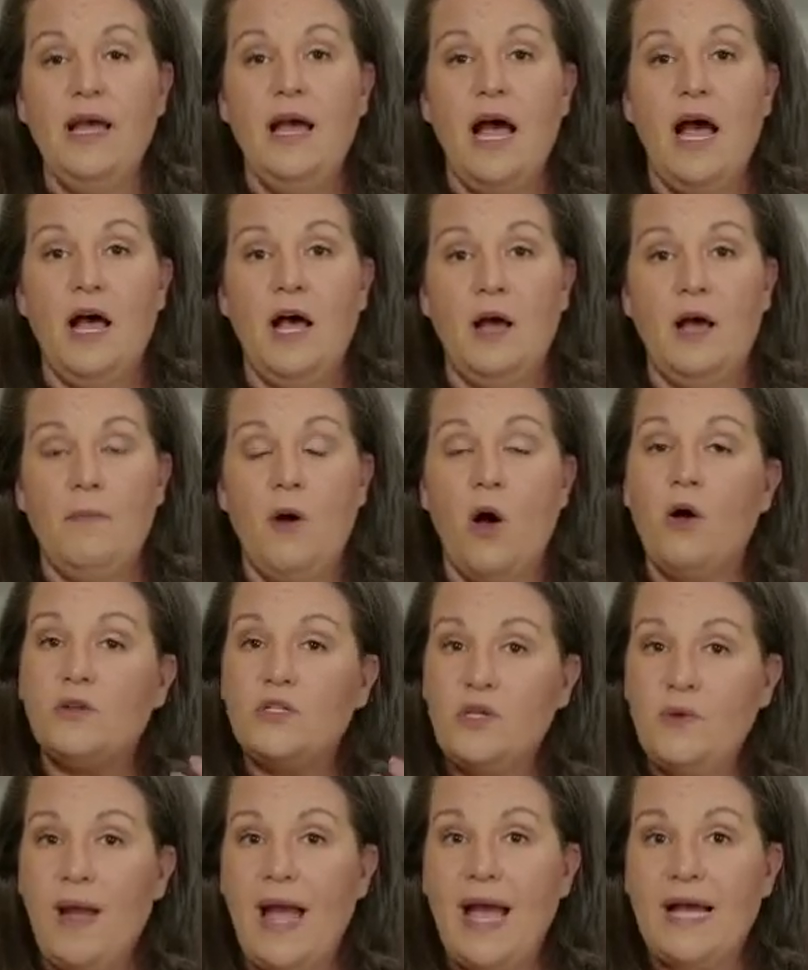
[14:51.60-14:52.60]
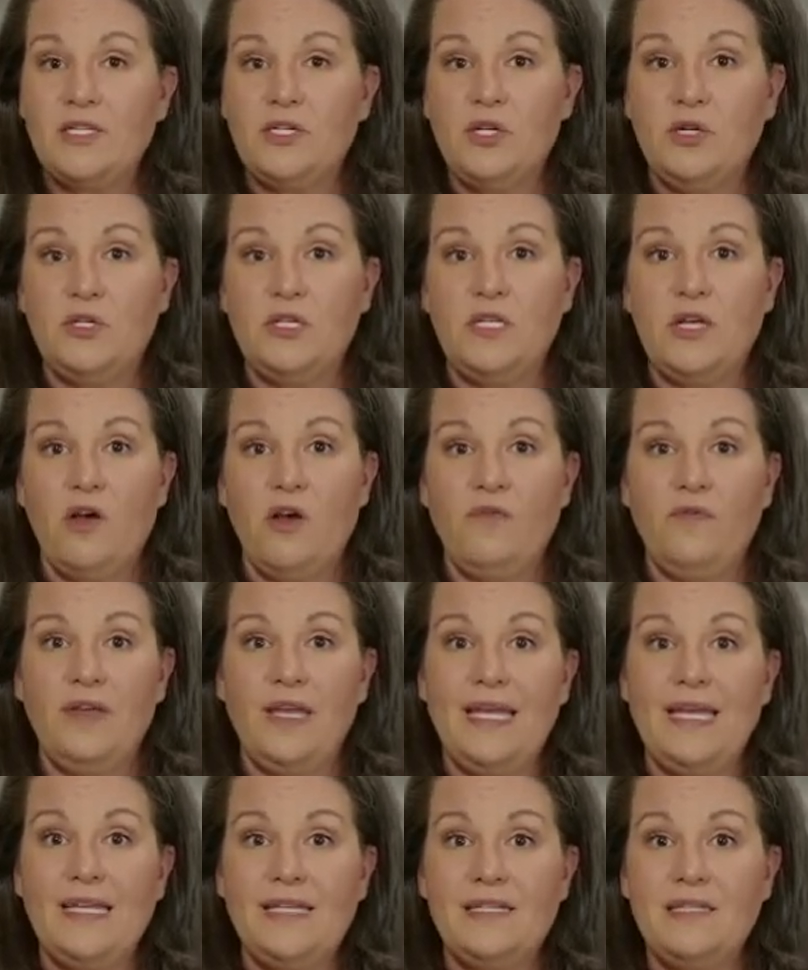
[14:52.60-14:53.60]
Also ask yourself,
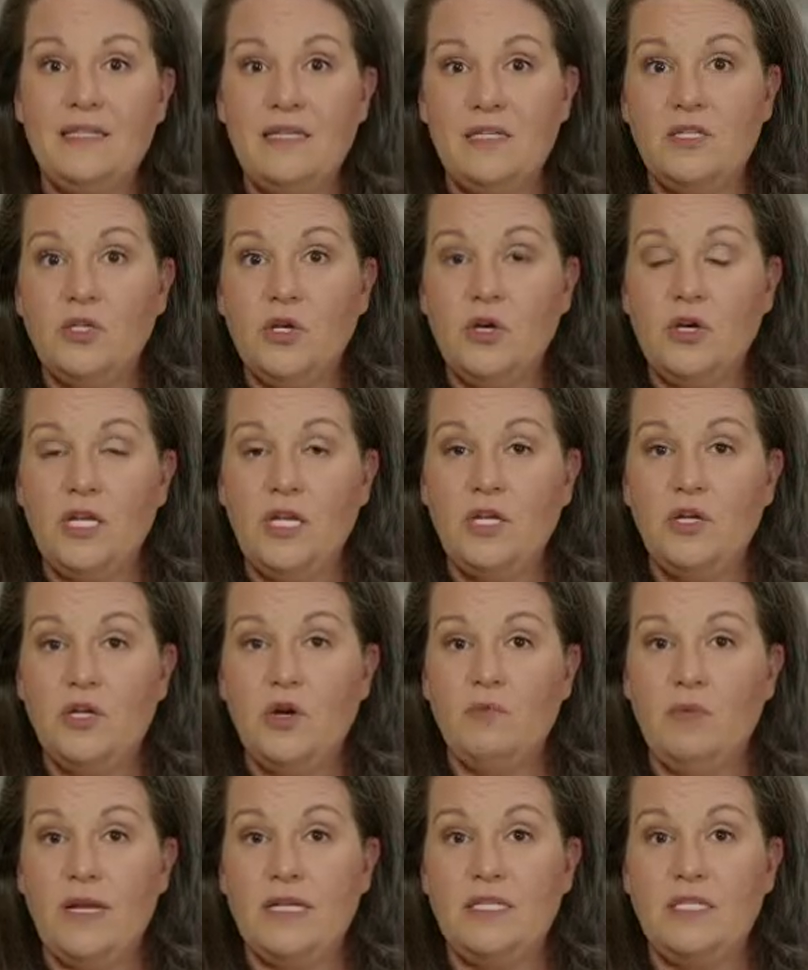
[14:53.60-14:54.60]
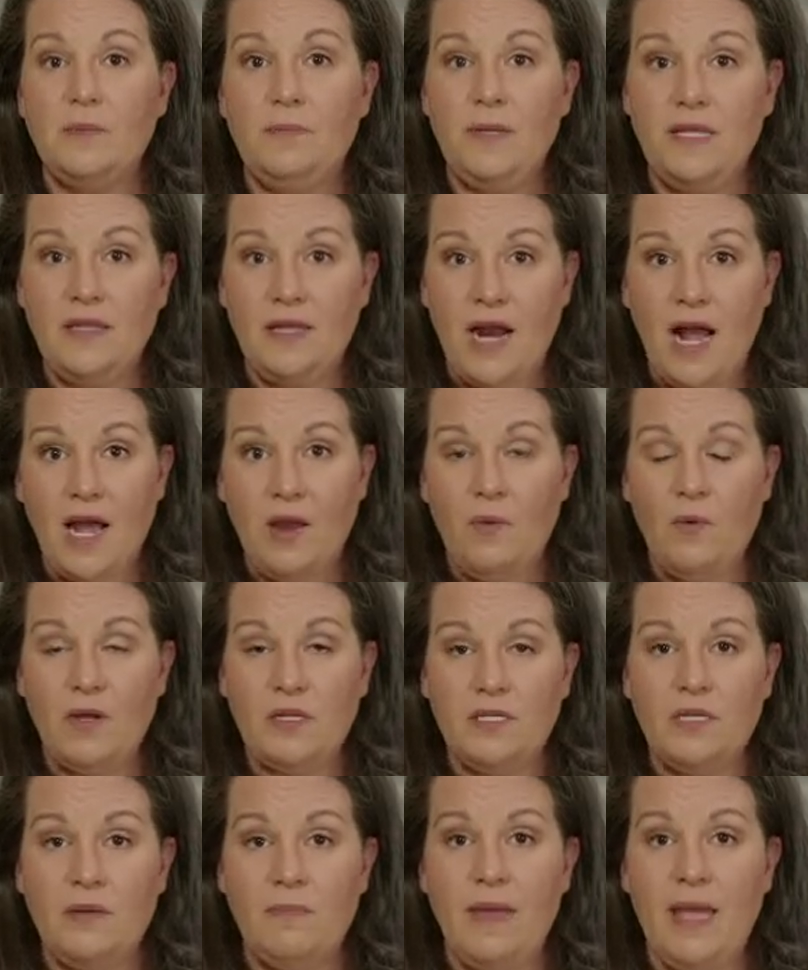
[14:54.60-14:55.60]
is this cookie dough recipe that I
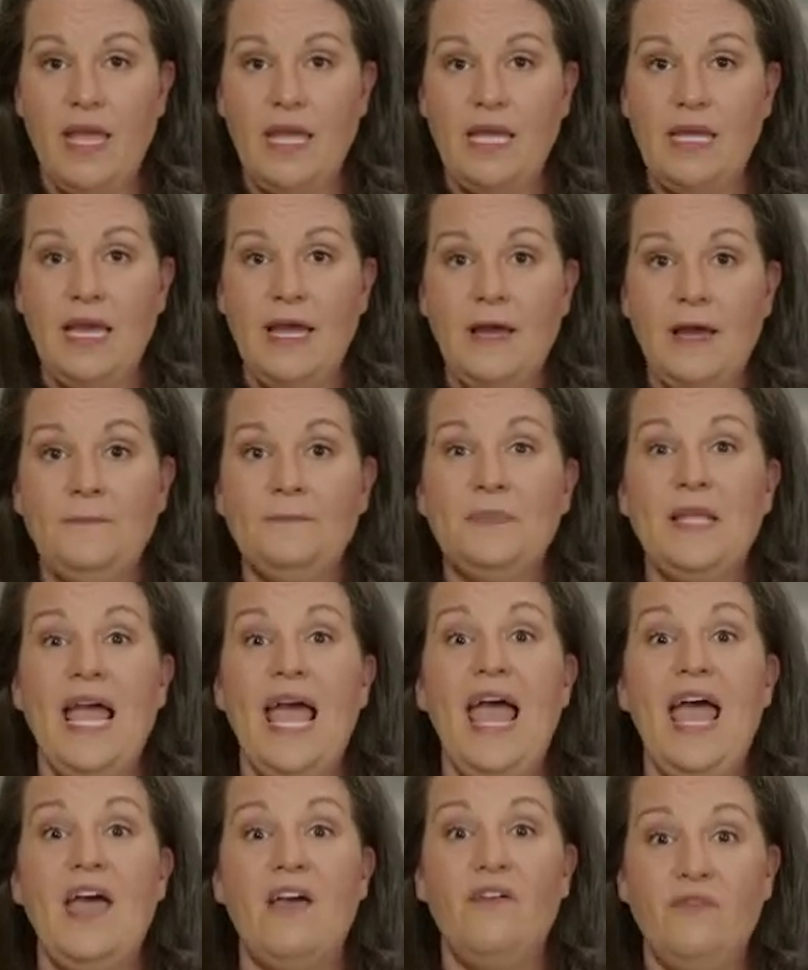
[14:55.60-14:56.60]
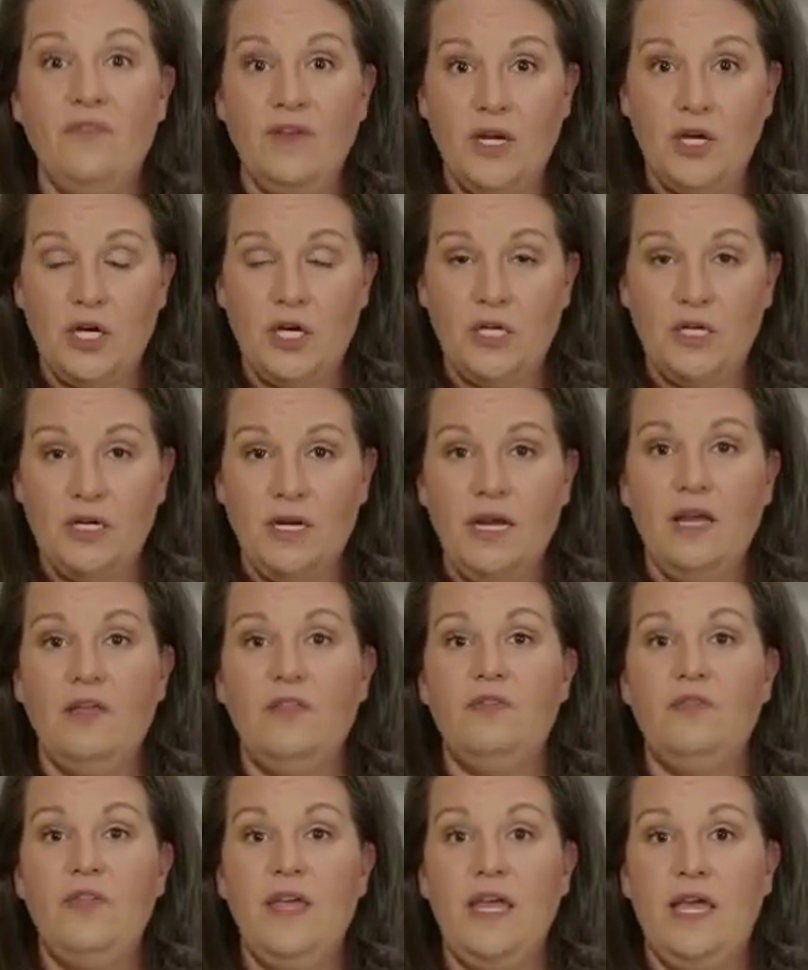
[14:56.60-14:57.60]
want to make heavier
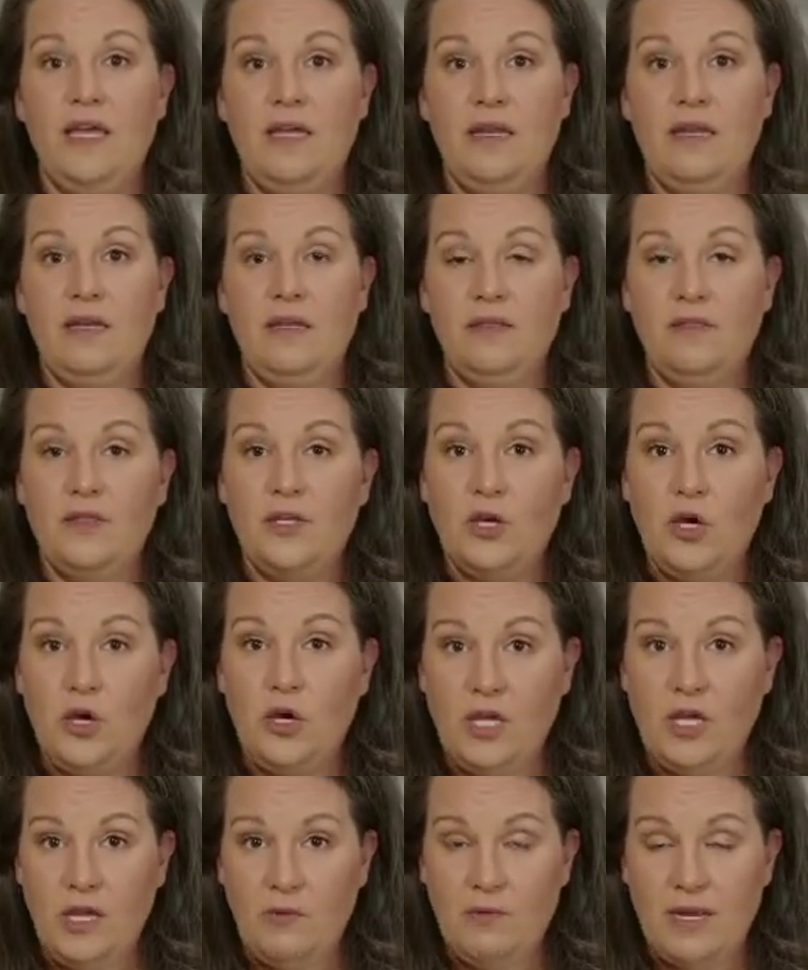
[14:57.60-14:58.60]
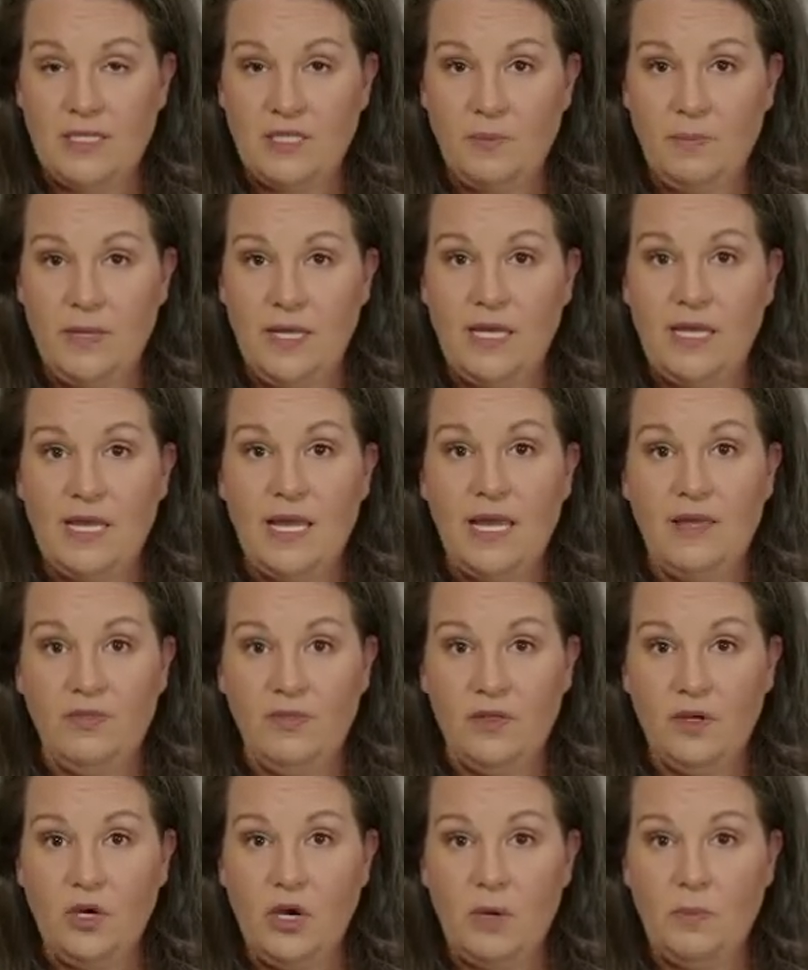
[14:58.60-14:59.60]
than the cookie recipe in
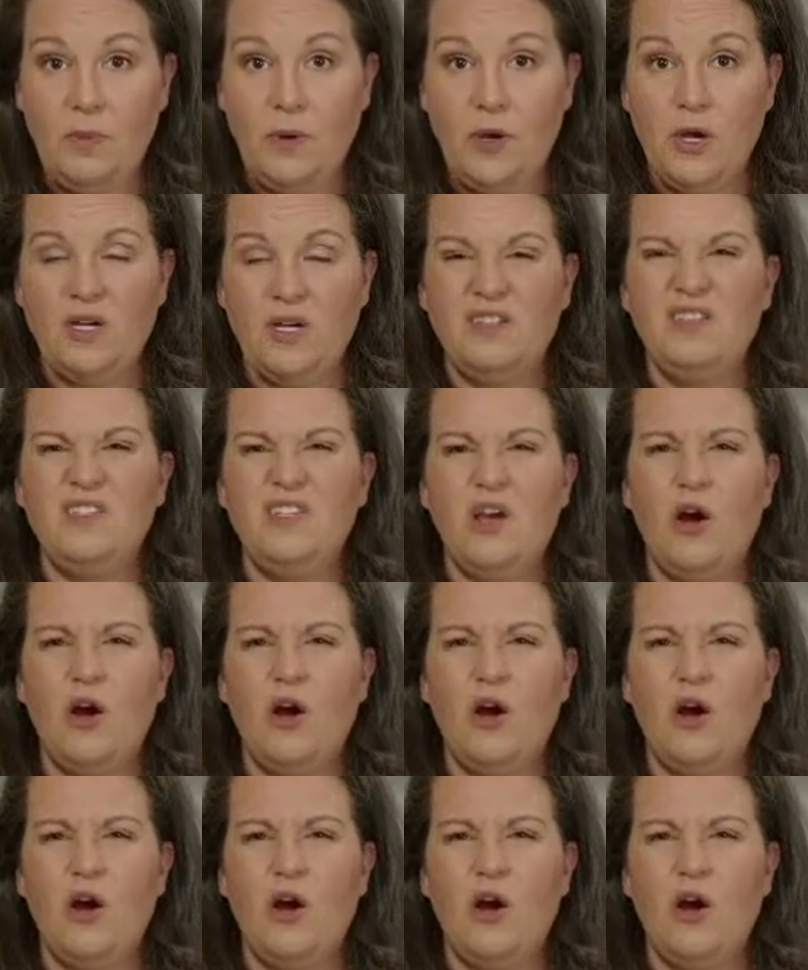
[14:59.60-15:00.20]
the cookbook?